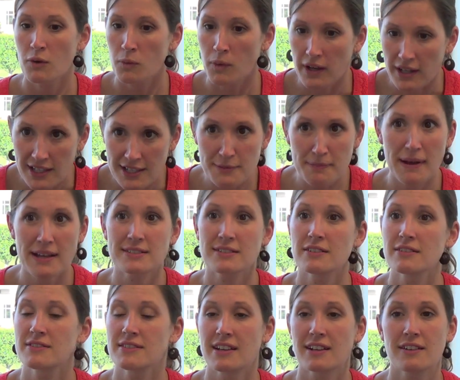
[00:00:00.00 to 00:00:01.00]
what is
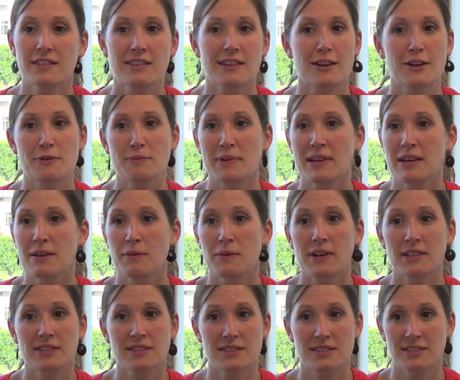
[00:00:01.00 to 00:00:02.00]
positive psychotherapy,
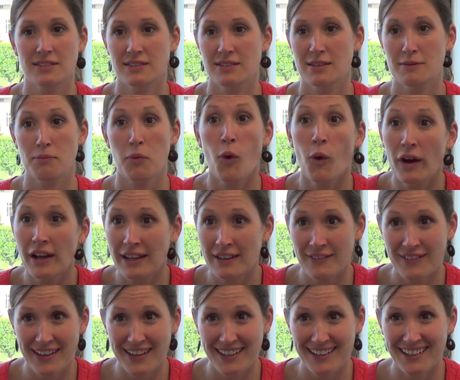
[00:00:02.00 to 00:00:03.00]
what's the point
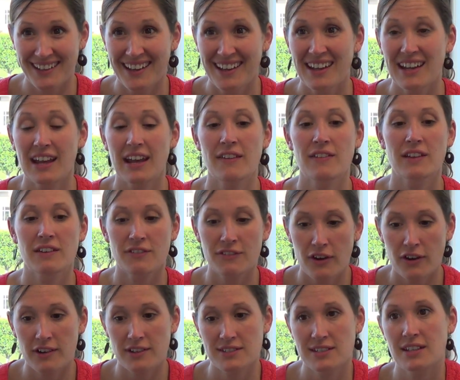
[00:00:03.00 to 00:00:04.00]
of it, and then
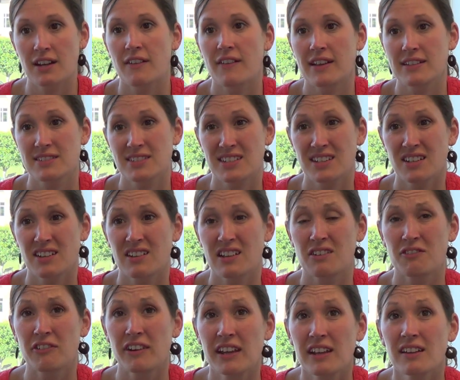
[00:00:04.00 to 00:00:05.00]
focusing on that skill
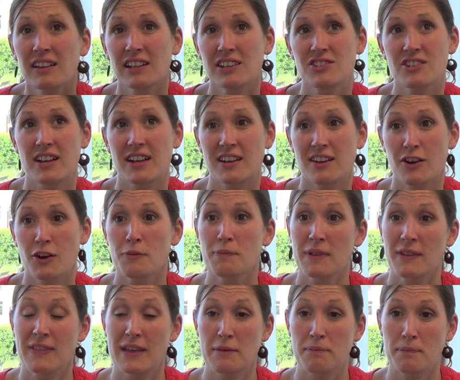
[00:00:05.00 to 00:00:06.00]
and really trying to hope
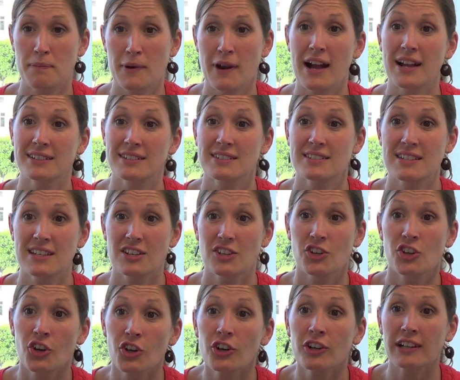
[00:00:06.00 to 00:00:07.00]
that they practice
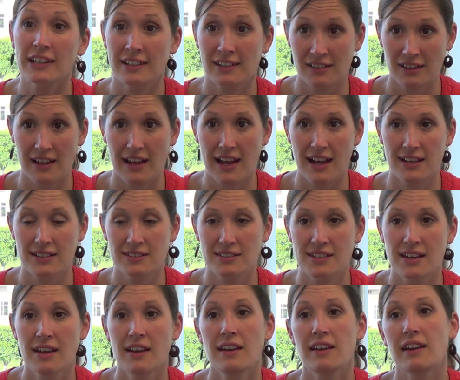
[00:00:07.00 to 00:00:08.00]
it during
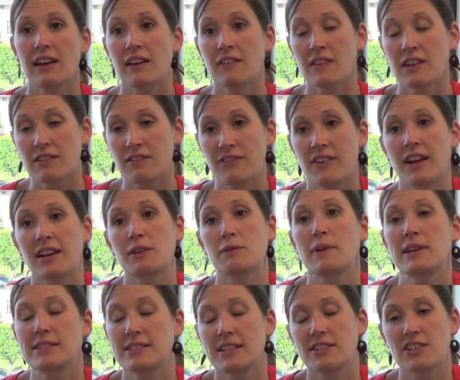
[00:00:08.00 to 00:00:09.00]
class, and then finding
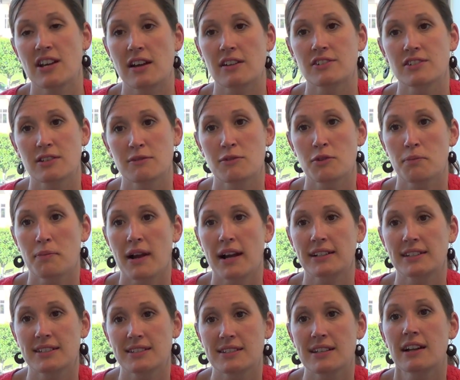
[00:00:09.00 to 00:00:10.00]
ways to challenge them to
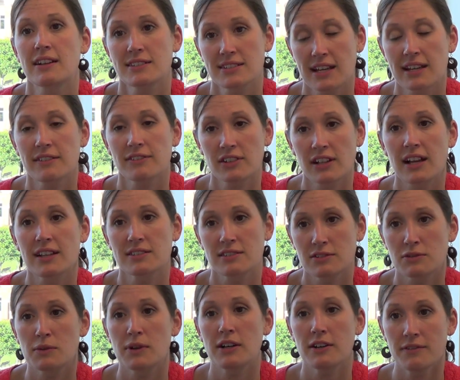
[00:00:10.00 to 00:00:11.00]
practice it outside of class
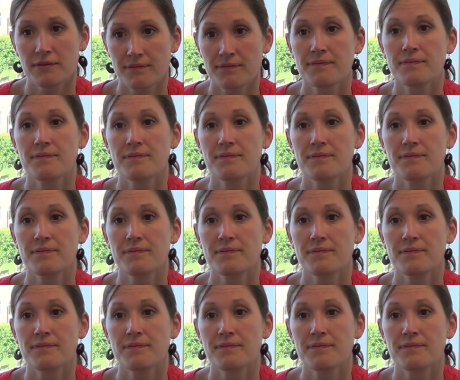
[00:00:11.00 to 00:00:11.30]
as well.